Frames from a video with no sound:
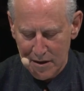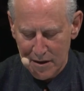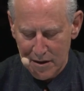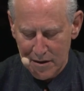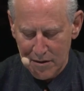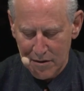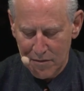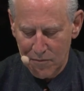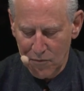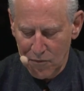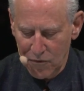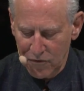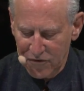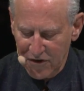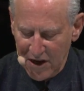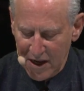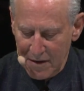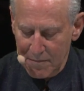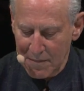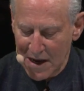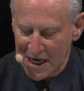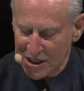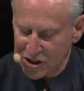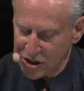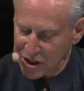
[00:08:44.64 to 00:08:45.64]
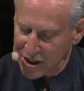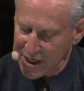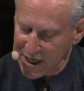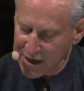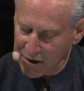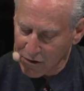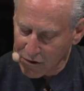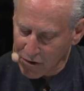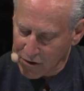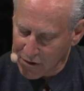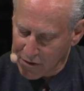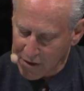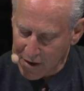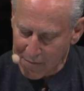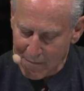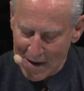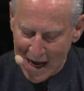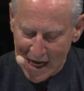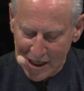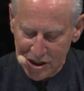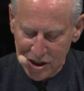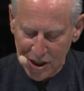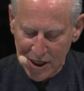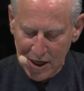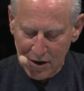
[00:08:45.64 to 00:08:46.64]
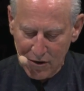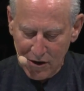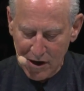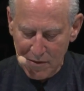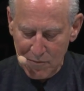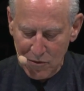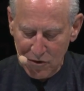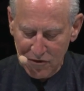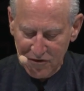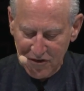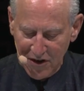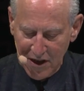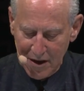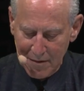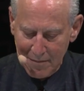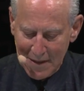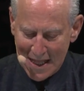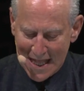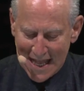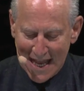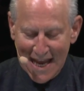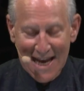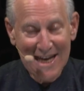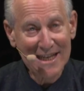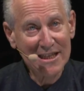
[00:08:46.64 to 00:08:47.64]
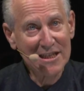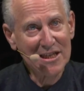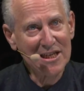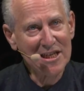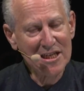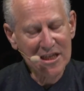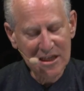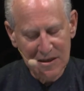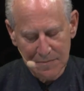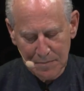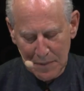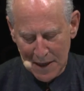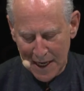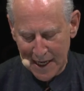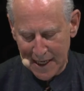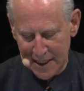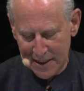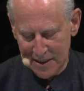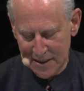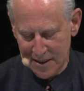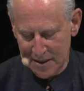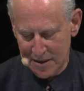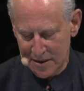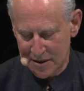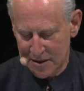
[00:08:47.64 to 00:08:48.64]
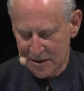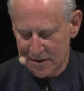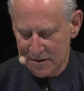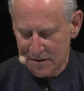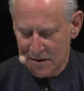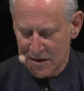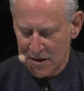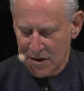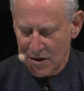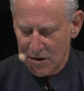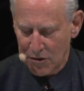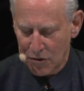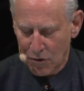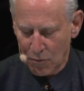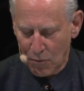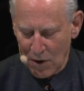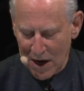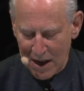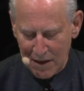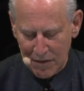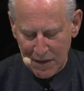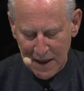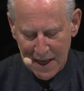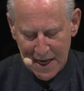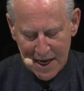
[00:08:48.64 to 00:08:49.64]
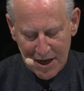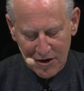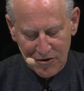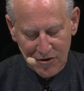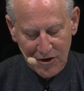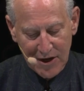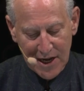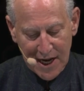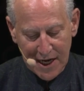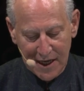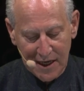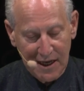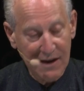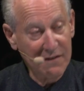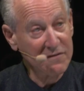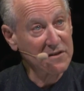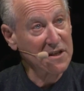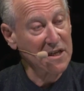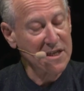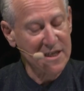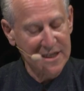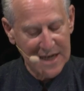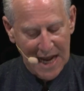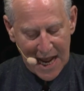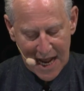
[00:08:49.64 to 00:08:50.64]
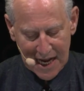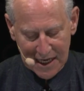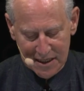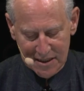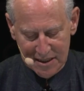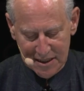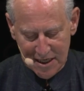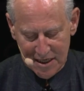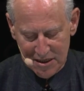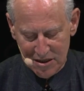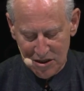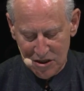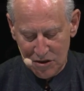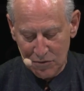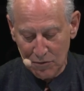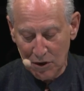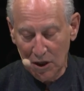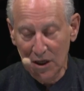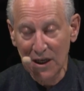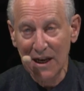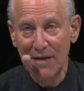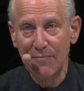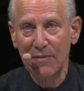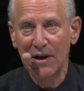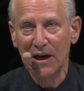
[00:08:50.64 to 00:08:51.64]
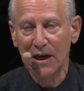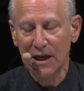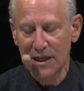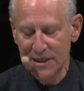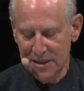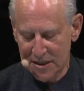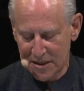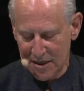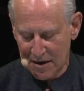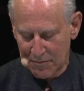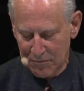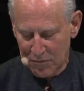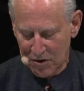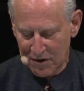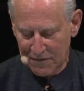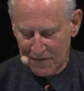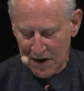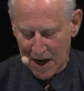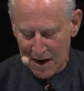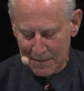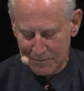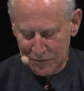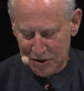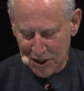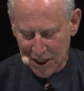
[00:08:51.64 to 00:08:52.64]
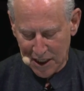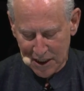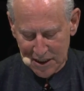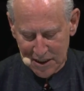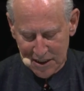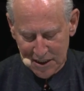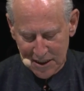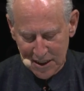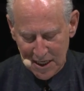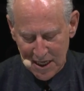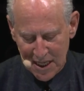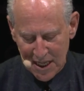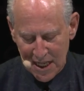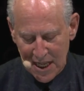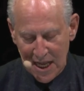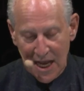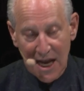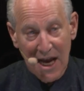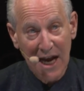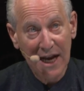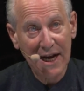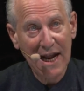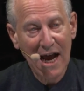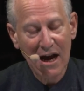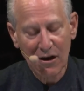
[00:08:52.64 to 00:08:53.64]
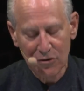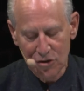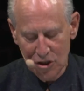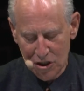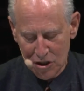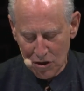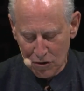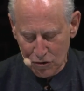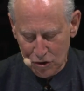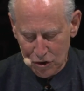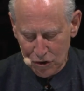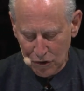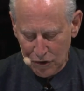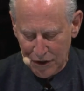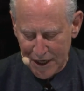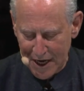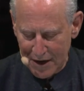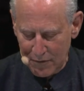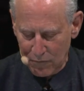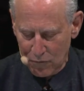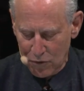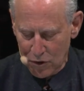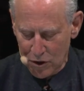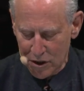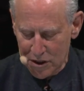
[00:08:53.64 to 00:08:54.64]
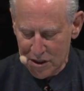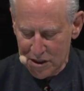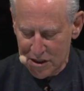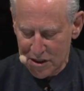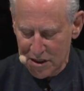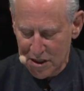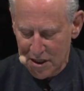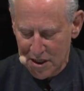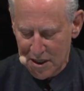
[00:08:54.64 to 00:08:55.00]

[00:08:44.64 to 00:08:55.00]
The Musée Imaginaire, or the Imaginary Museum, anticipates the way the internet gives us access to a limitless number of objects and how social networks